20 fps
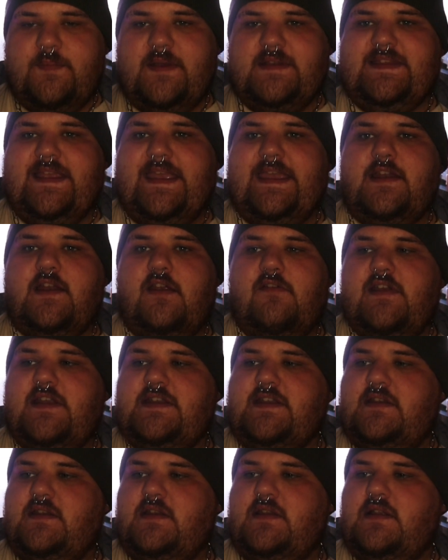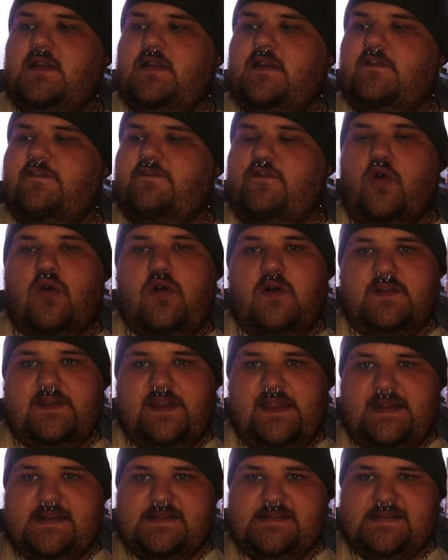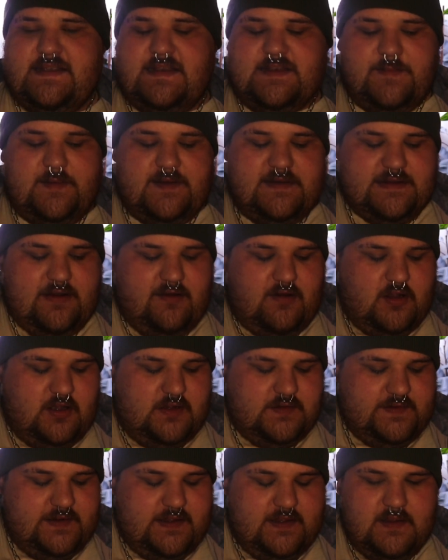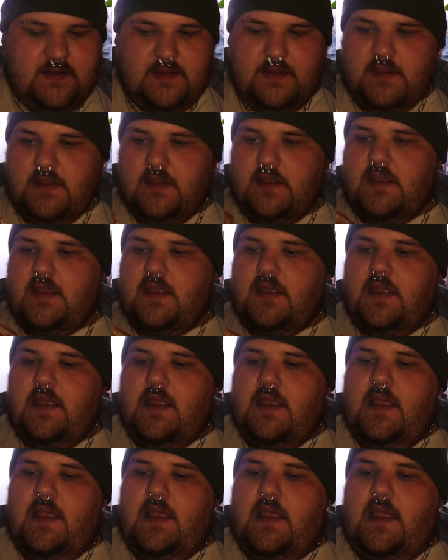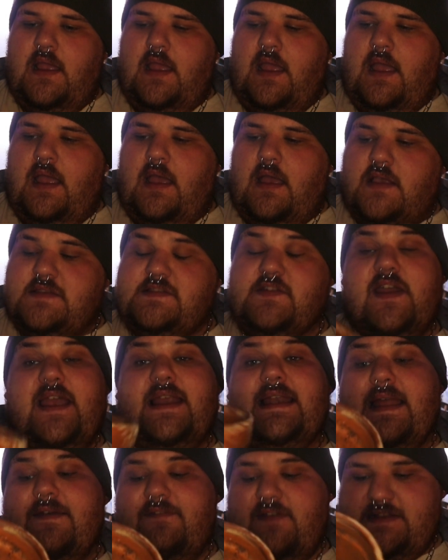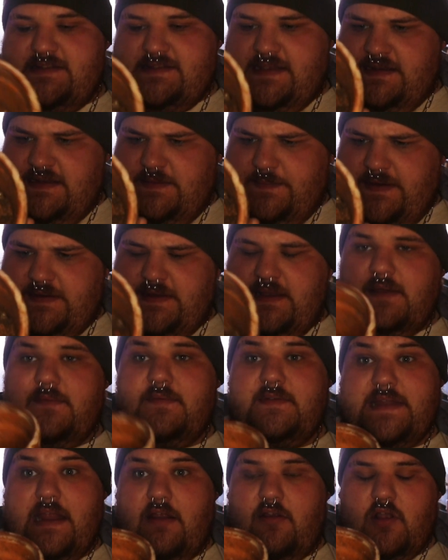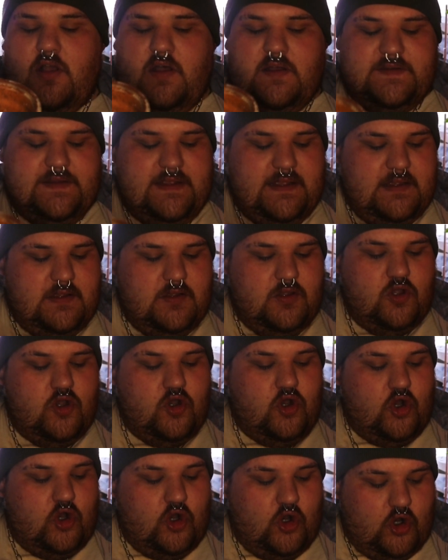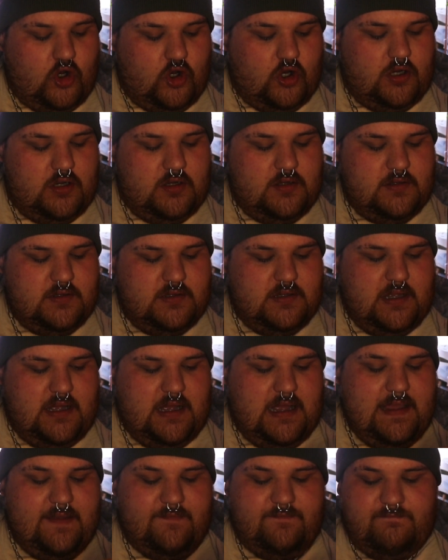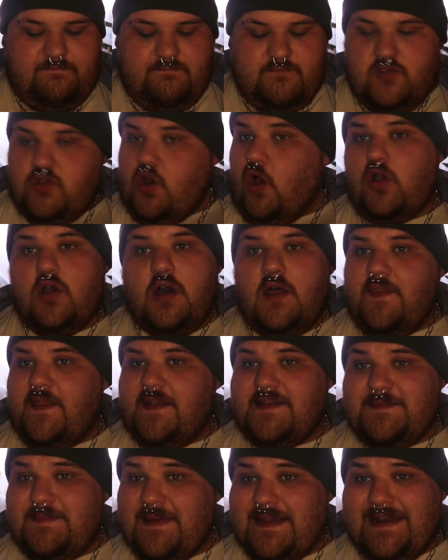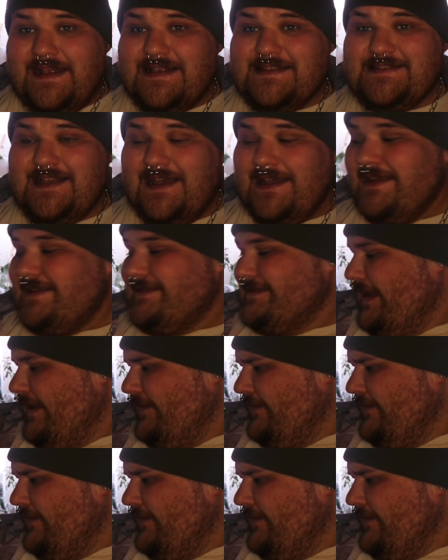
patina-ridden 14 centimetre terracotta. Sorry, 11 centimetre terracotta. Or I've not got the intermediate size